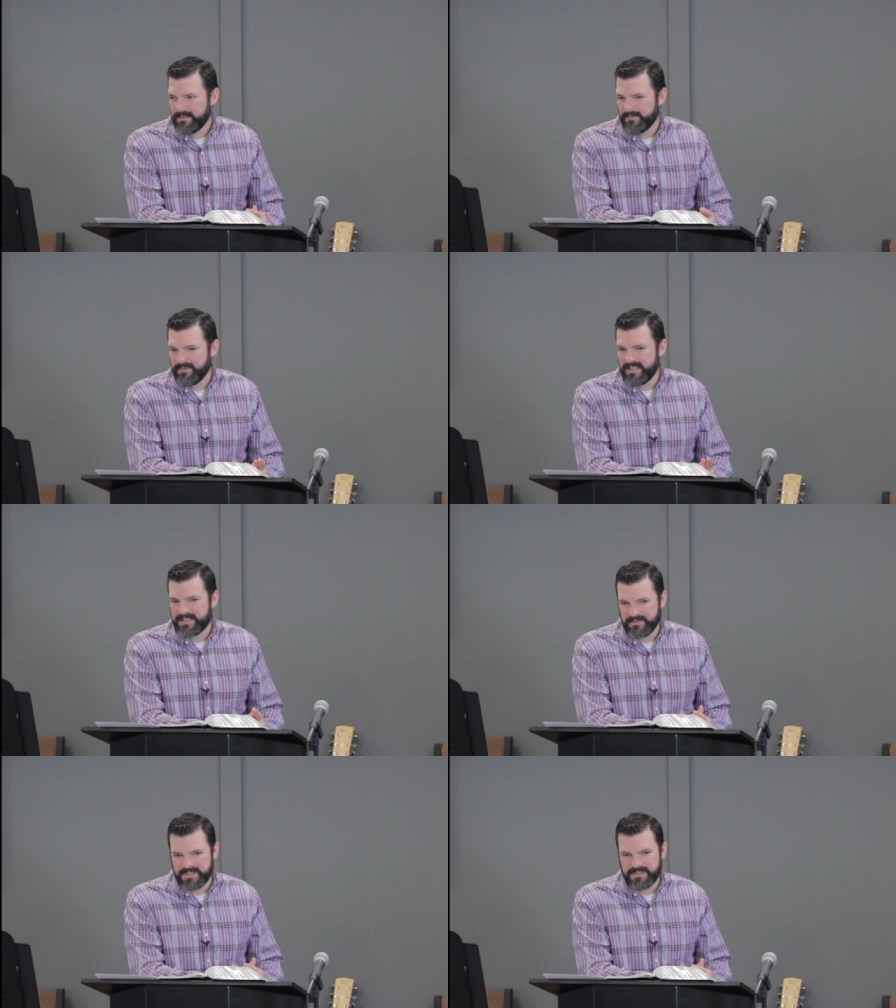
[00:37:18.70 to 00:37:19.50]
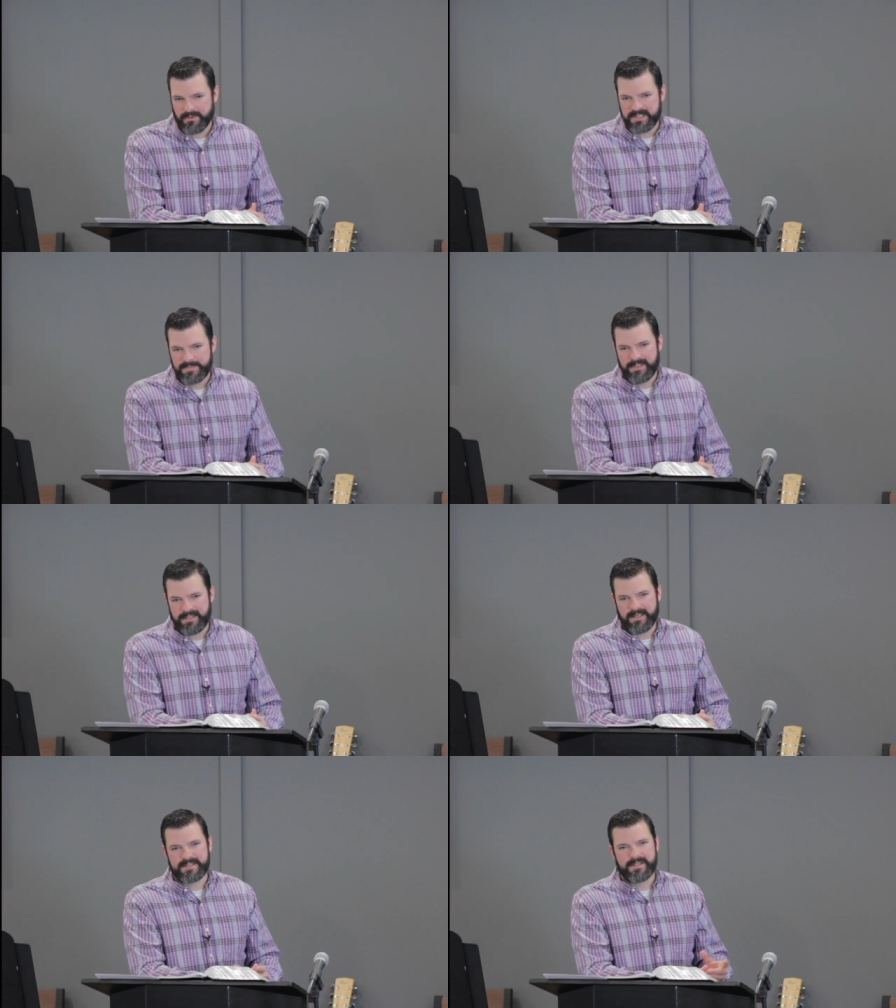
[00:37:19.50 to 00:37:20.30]
We get to rejoice
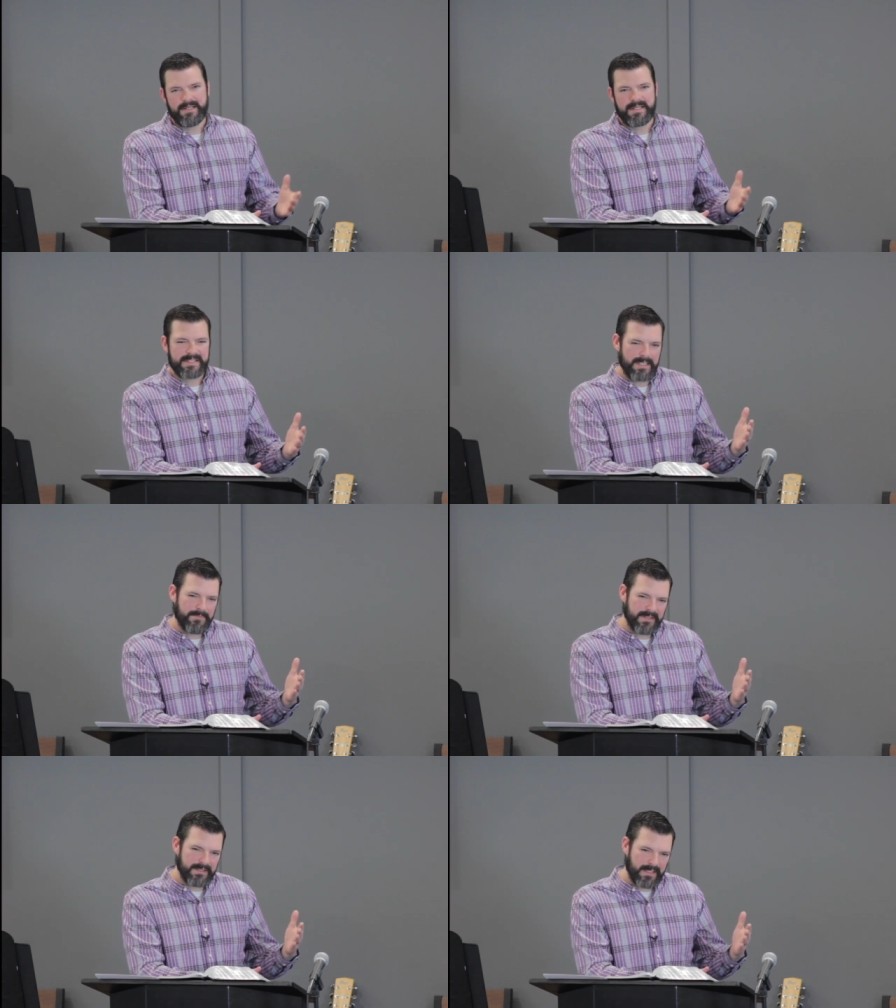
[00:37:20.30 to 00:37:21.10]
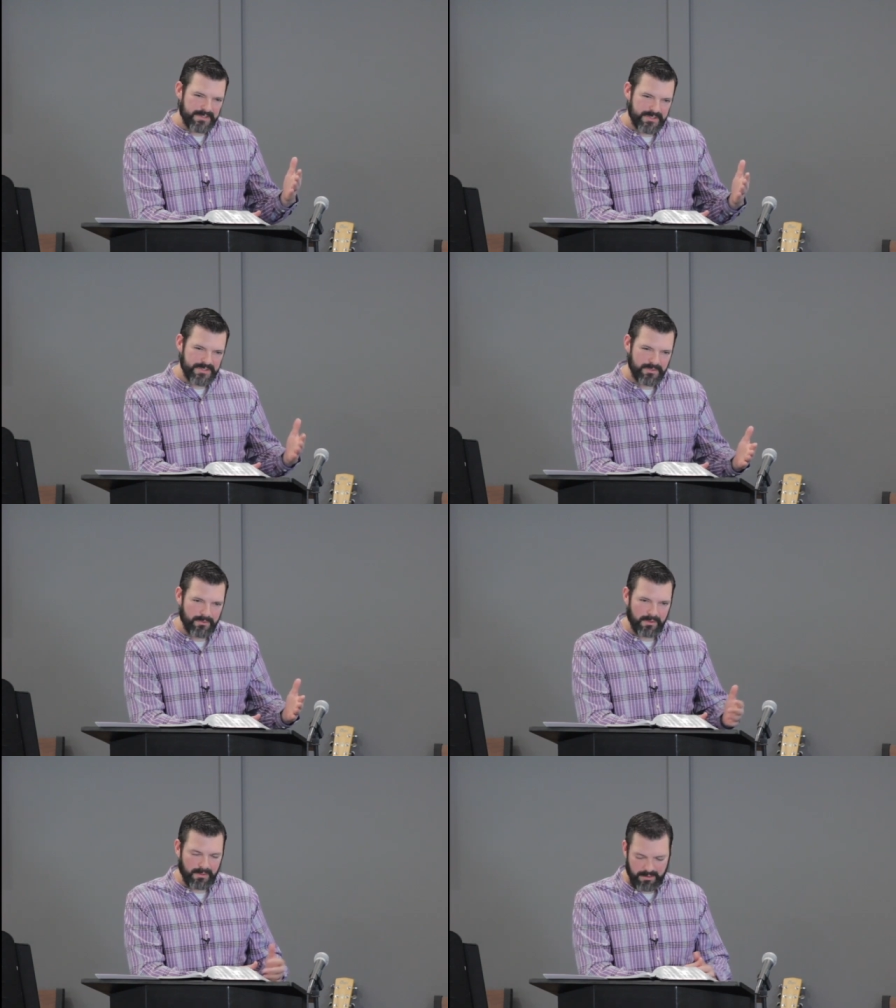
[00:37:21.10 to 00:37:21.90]
because there is something that is
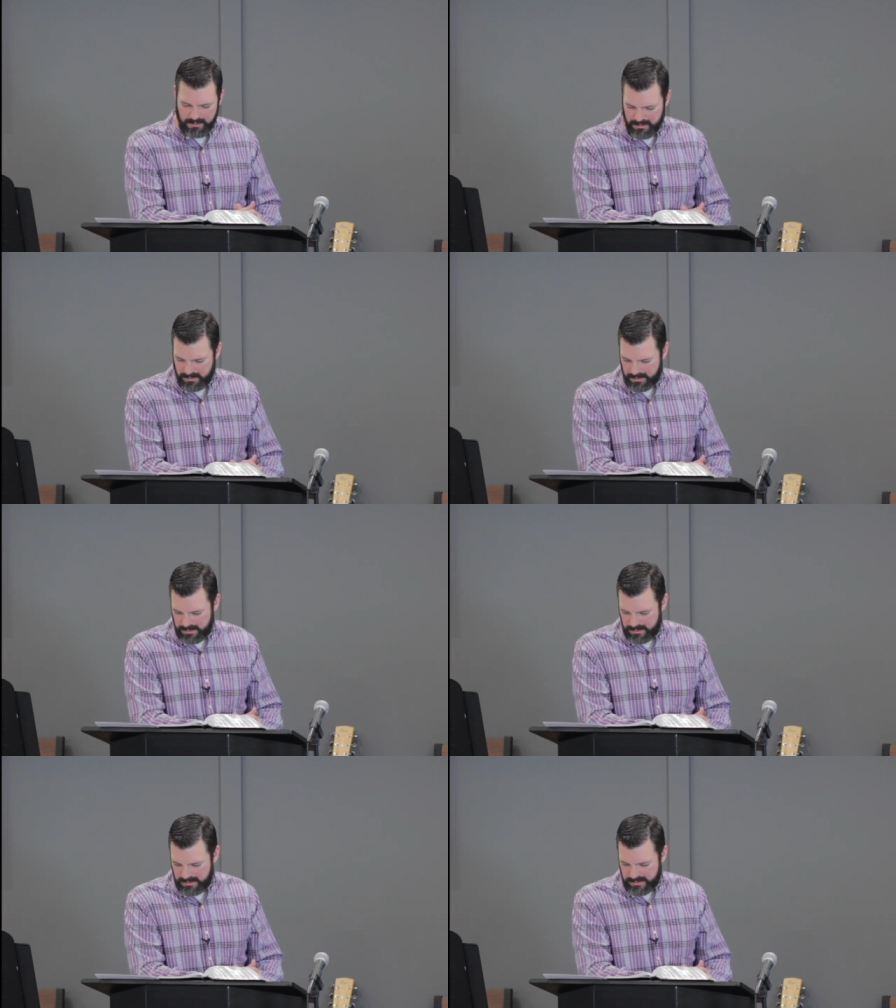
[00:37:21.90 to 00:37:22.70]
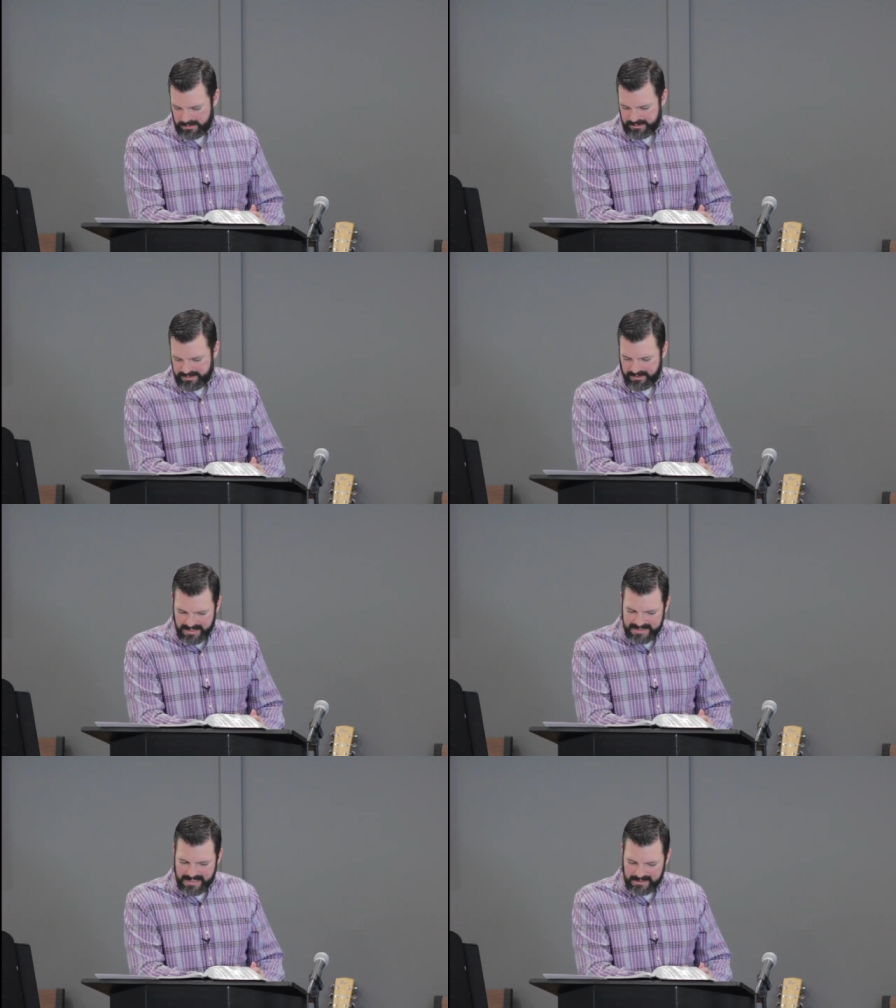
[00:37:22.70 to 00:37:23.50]
sure. There
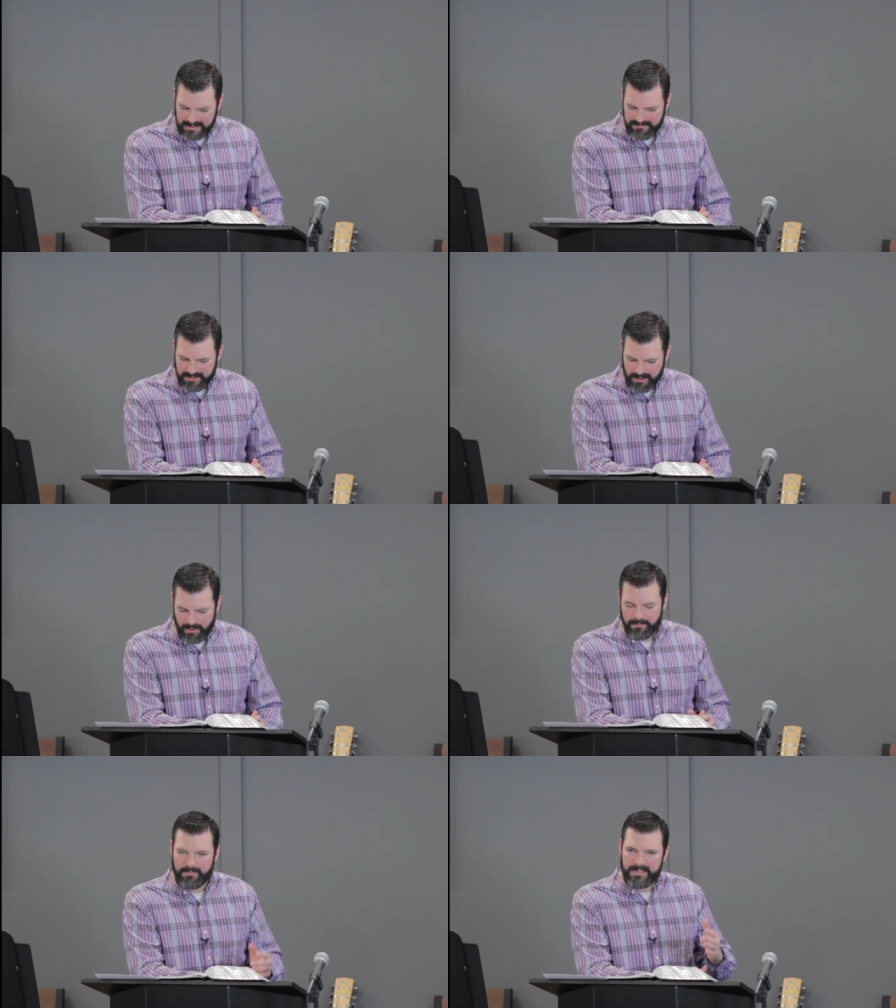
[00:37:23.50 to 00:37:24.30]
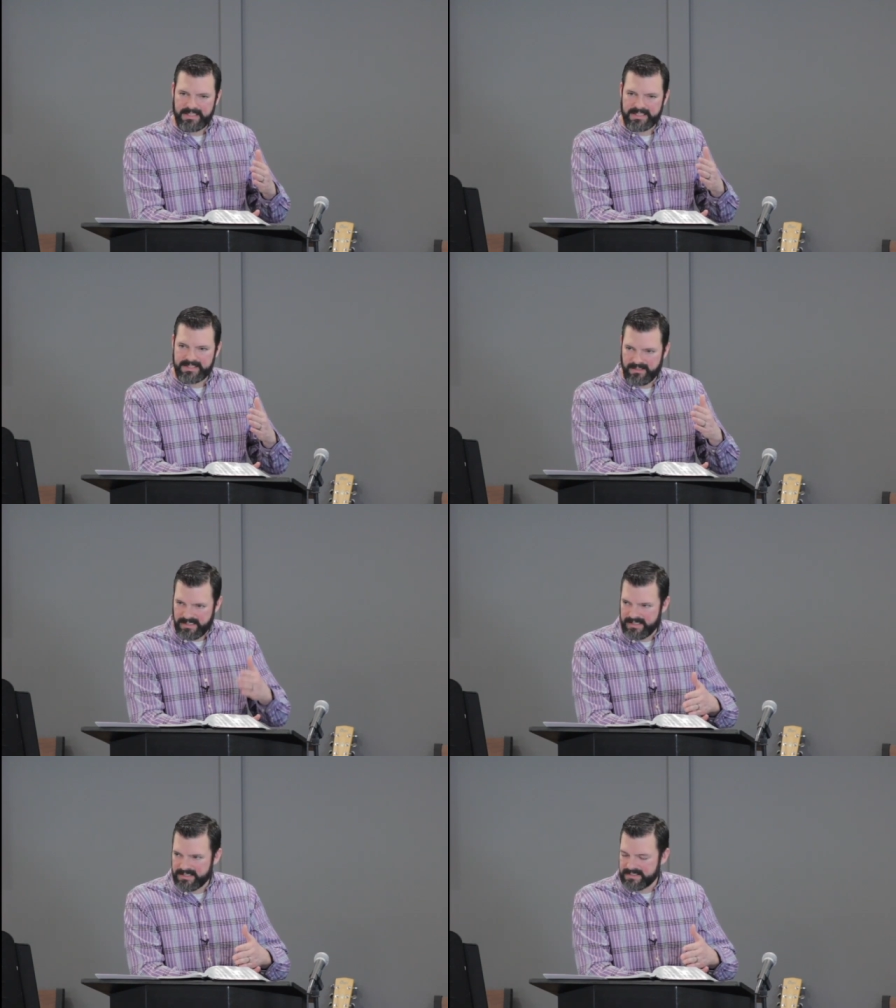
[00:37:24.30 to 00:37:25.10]
is a living hope because there
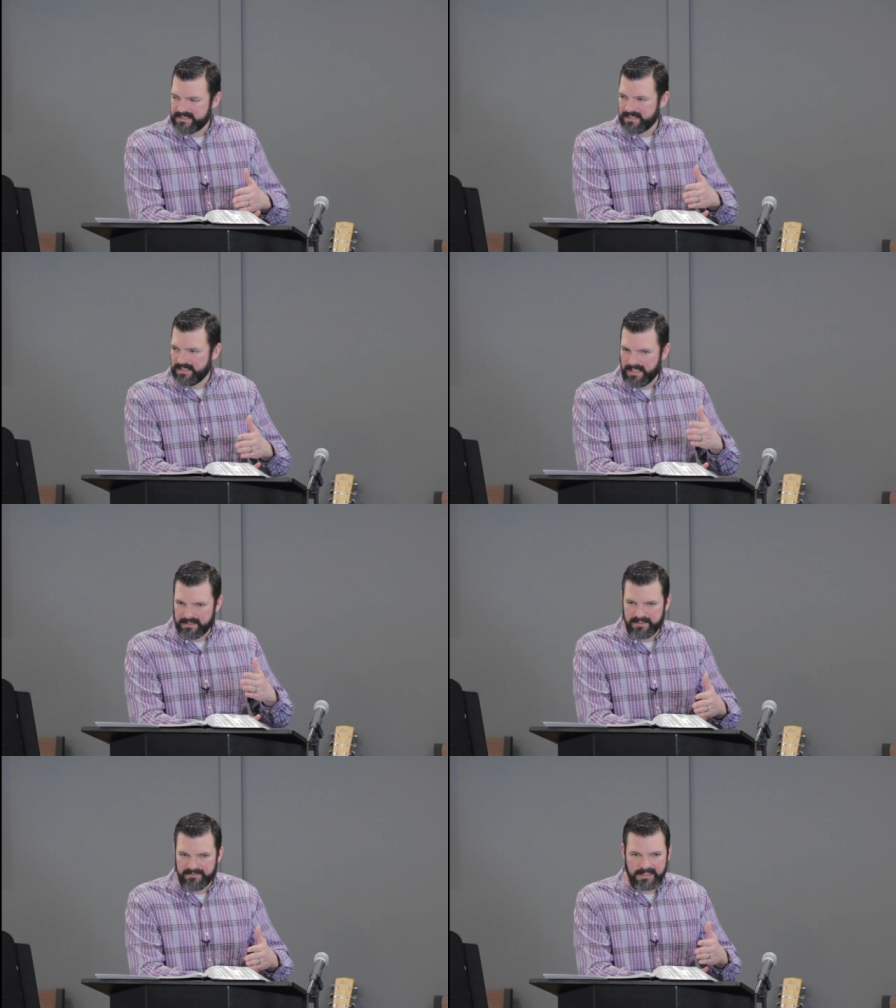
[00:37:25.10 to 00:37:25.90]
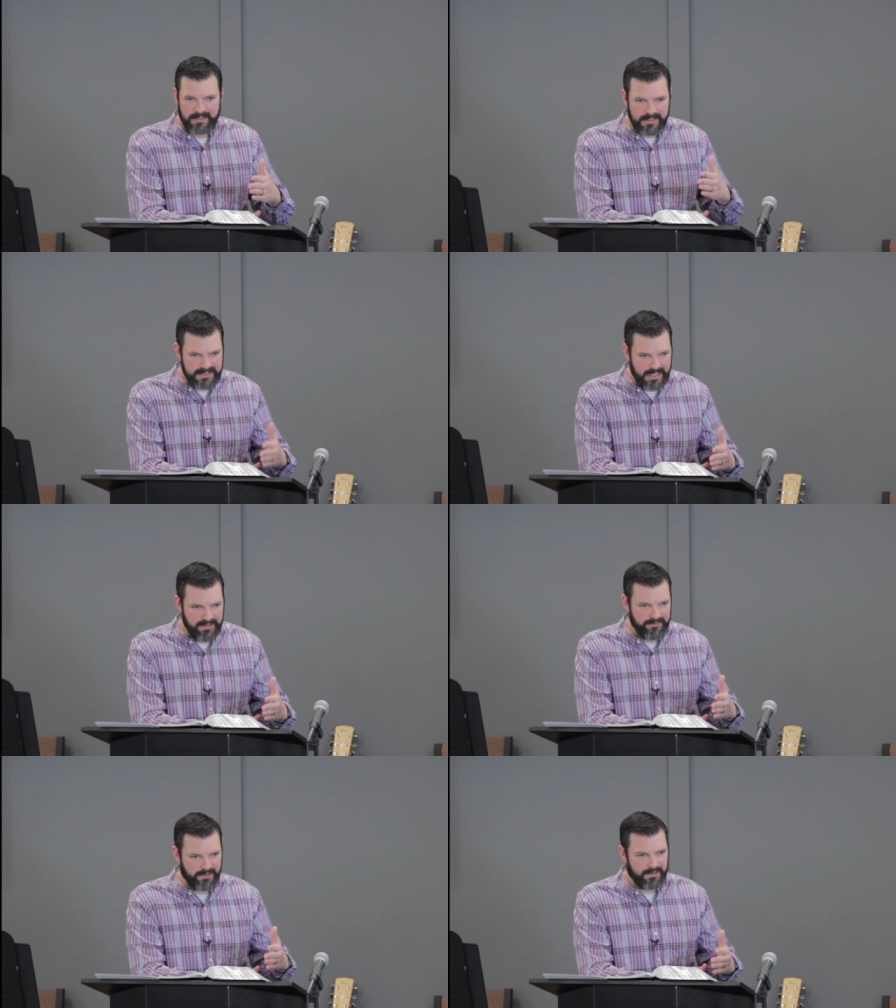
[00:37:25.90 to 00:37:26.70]
is a living
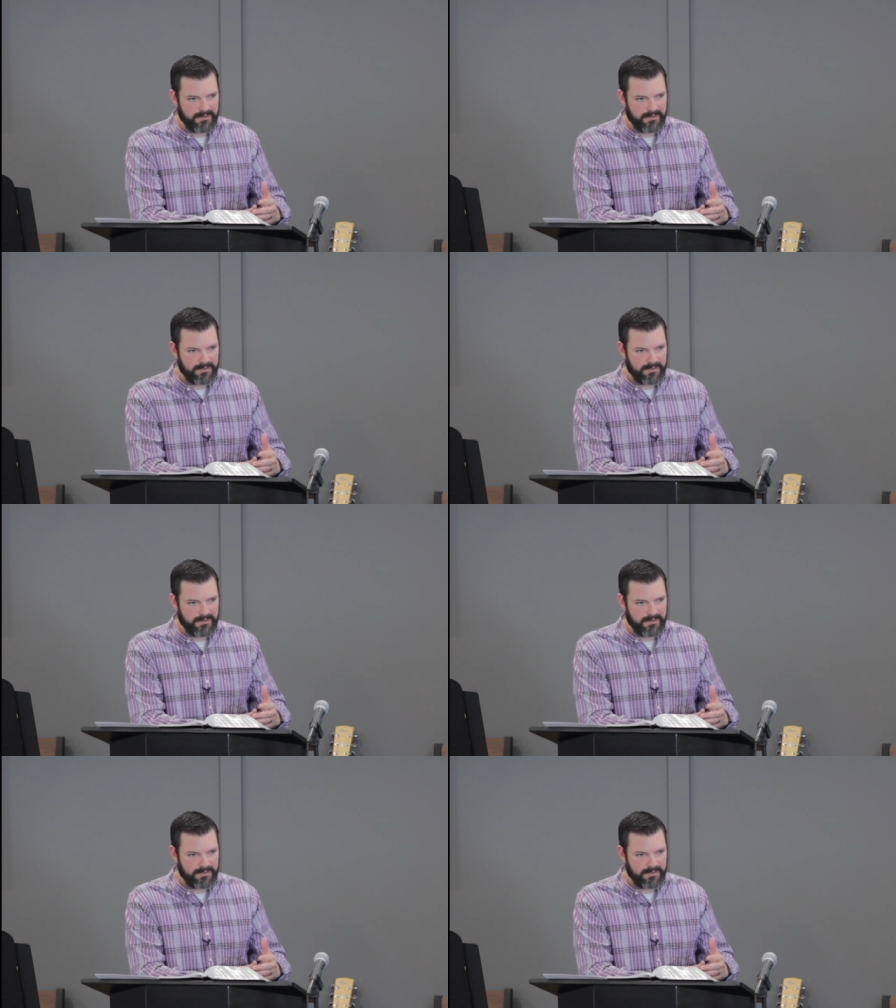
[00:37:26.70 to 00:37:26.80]
Savior.